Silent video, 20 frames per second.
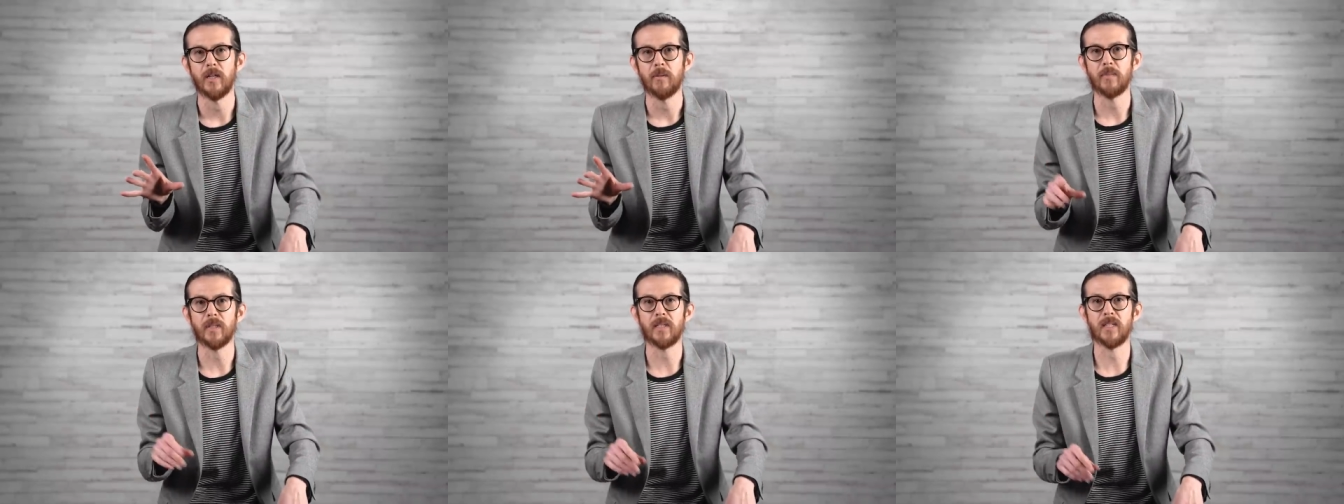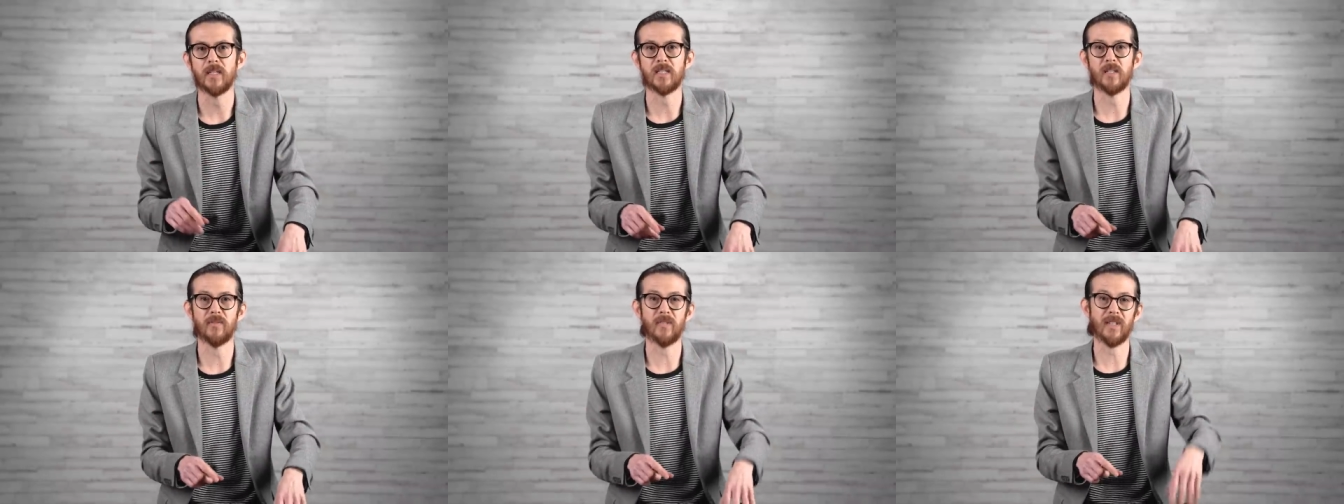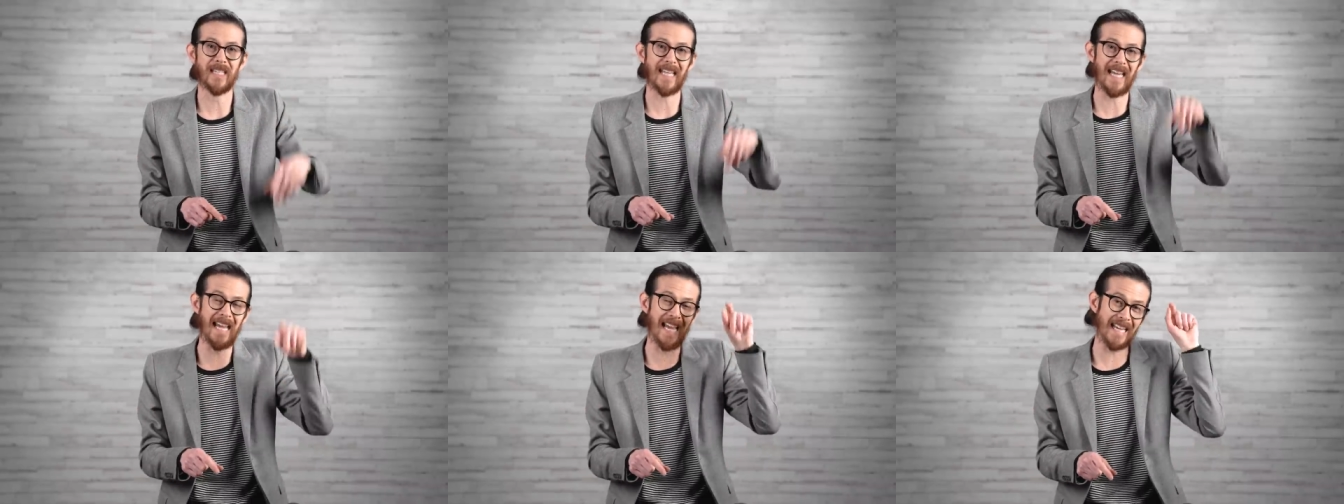because if it
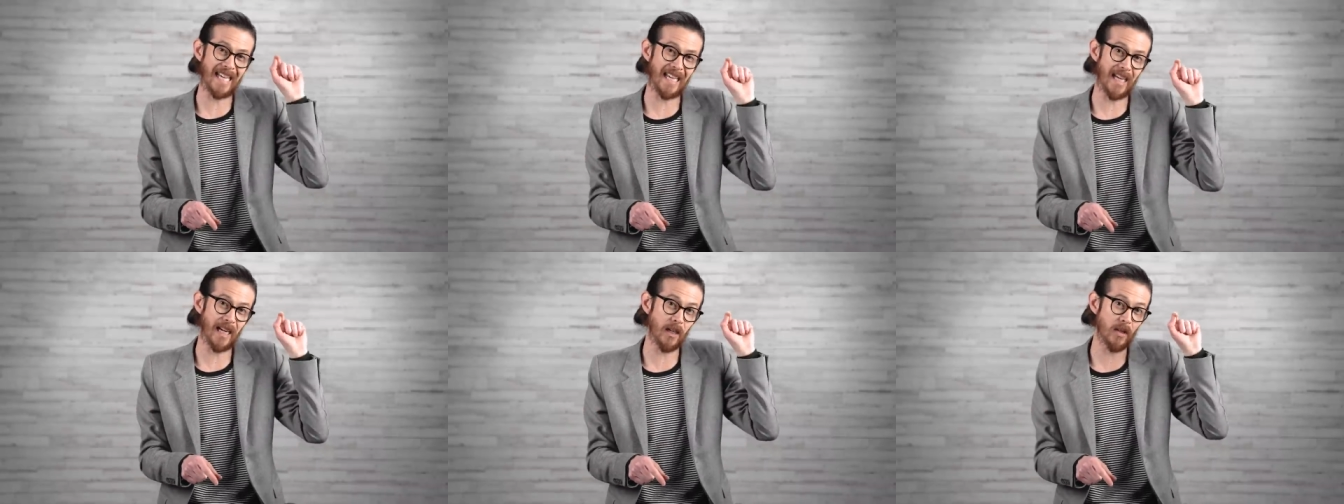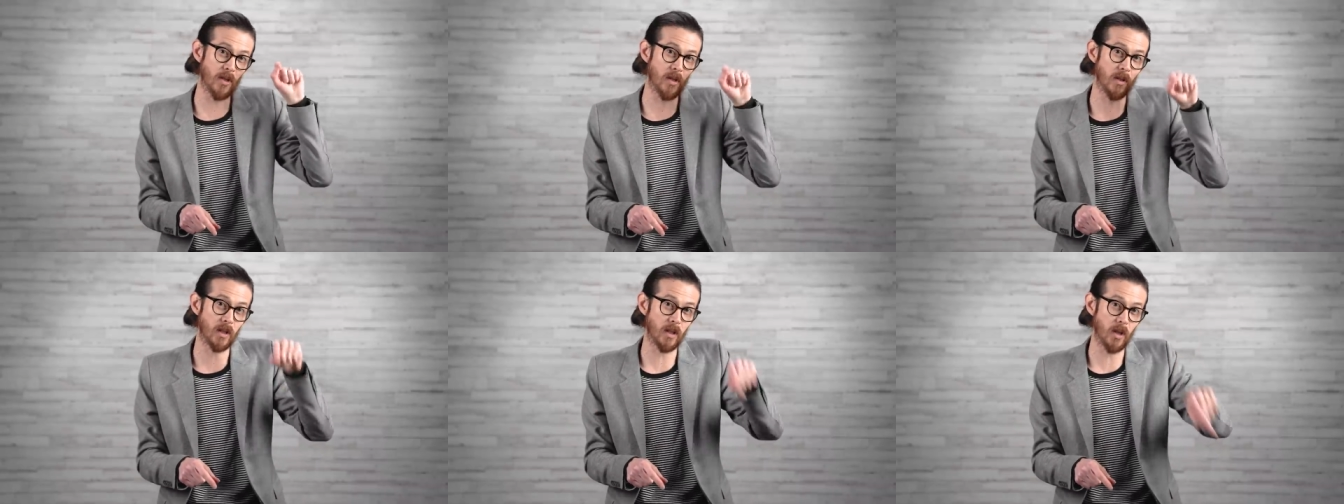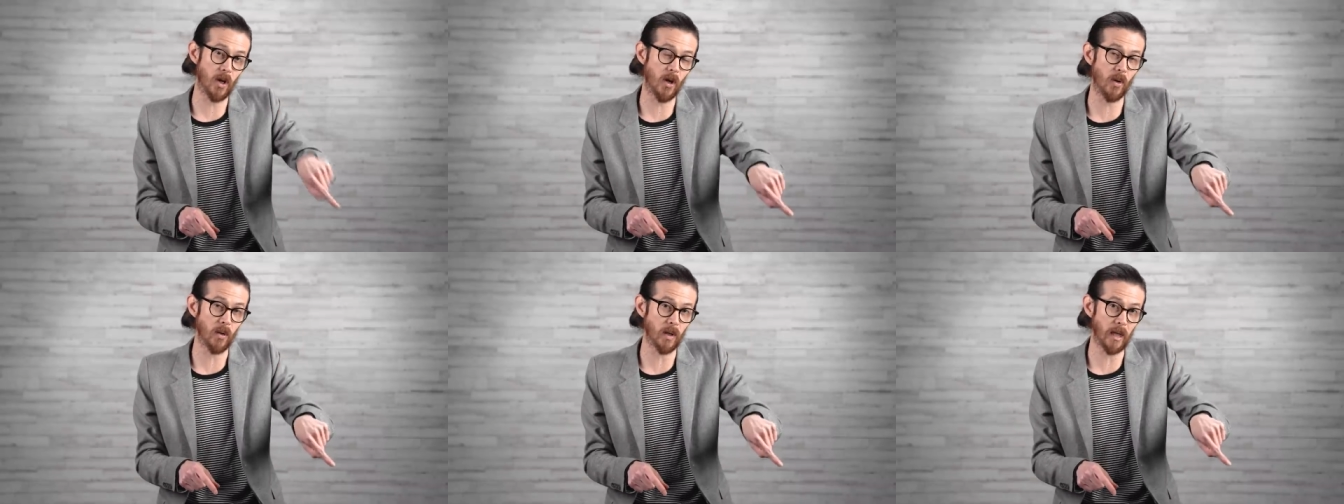can't get it into the
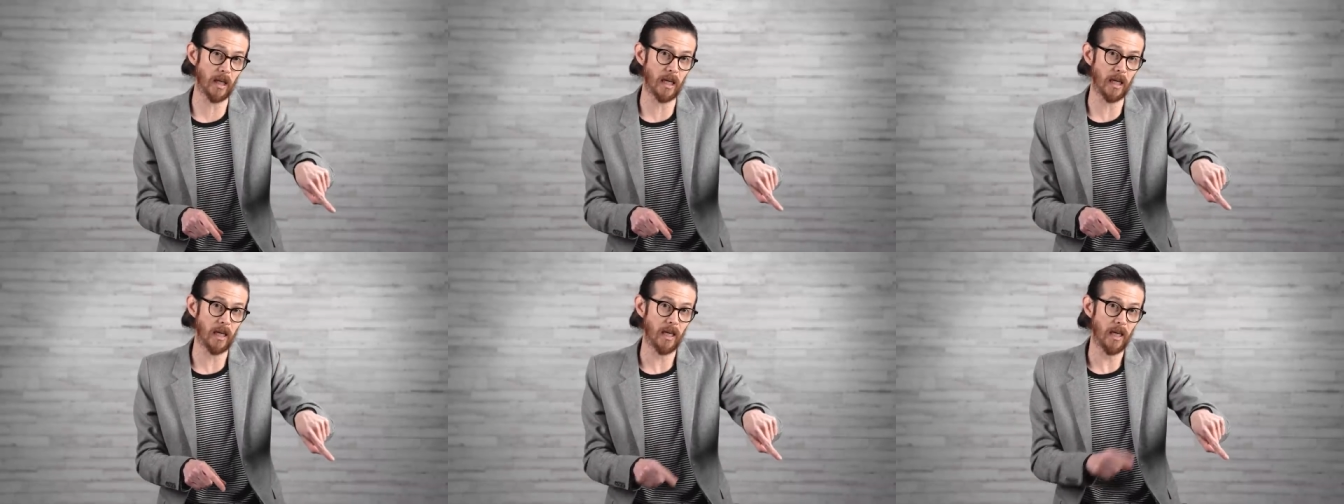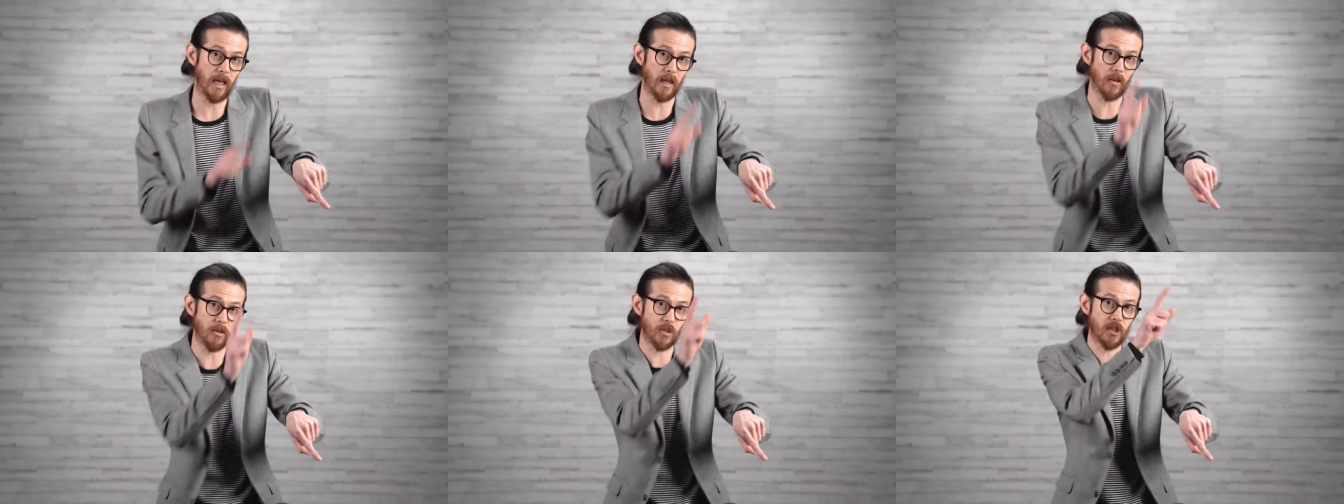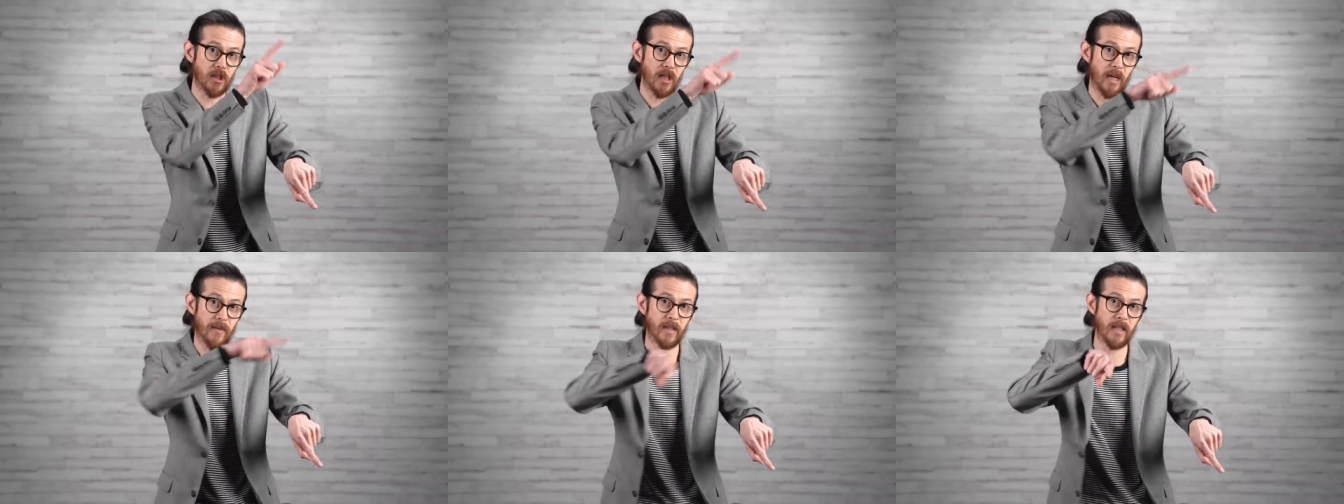colon, it'll
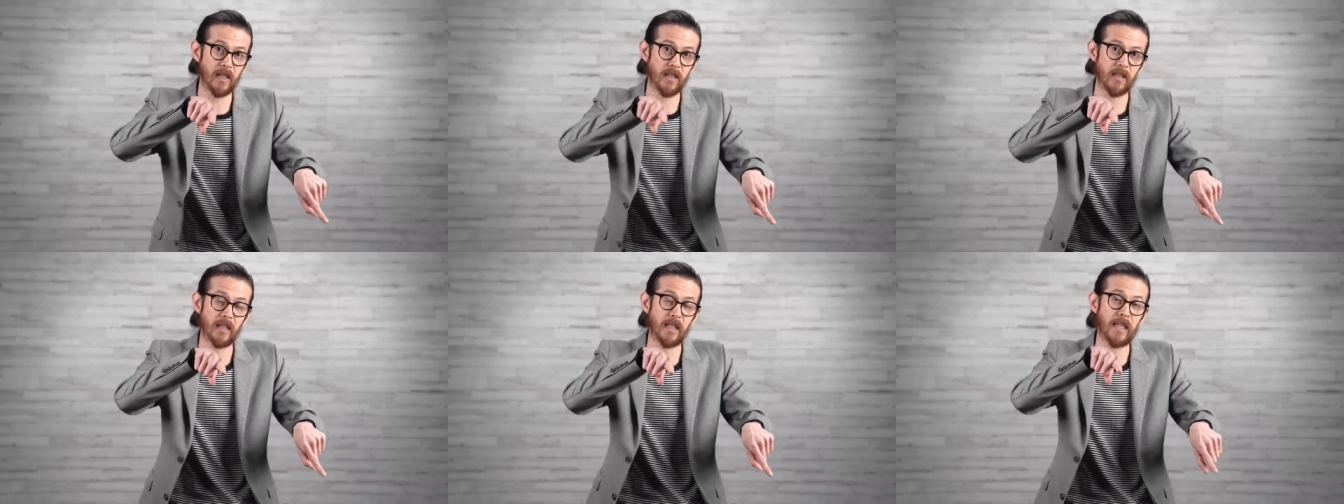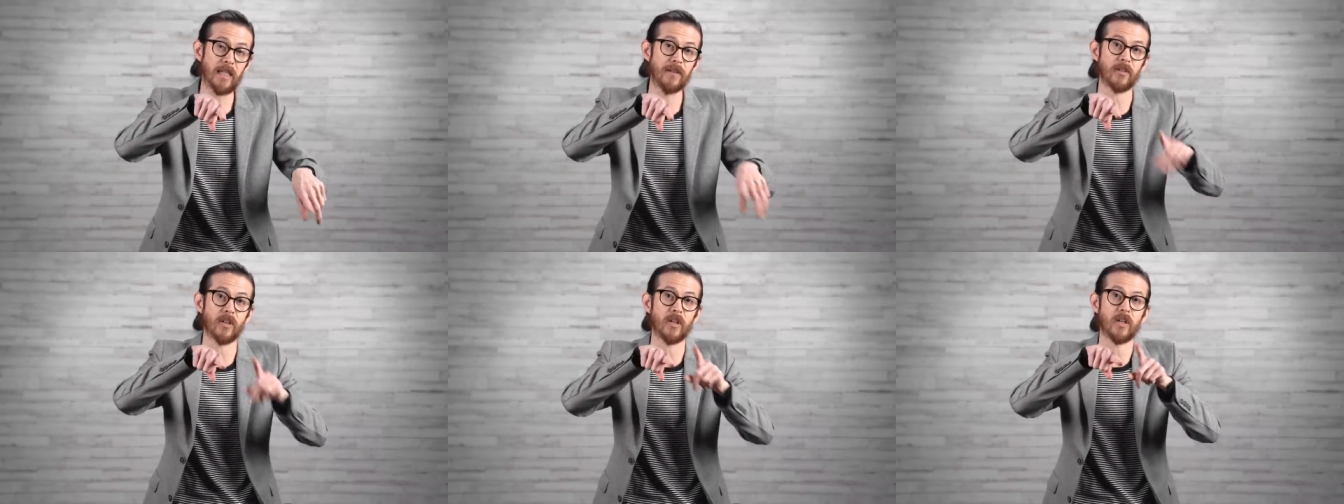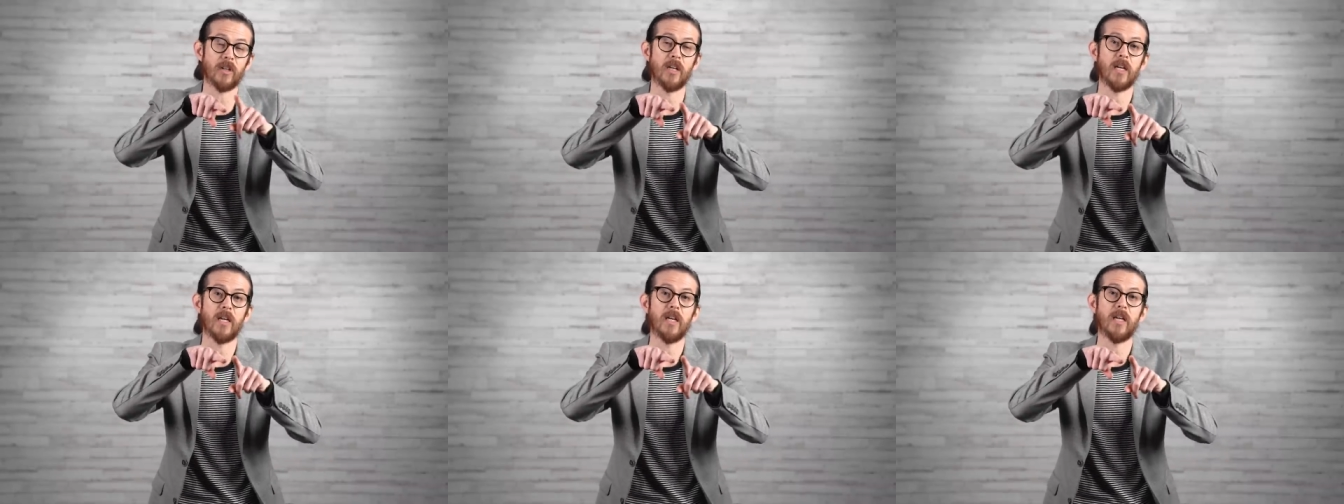shove it into the liver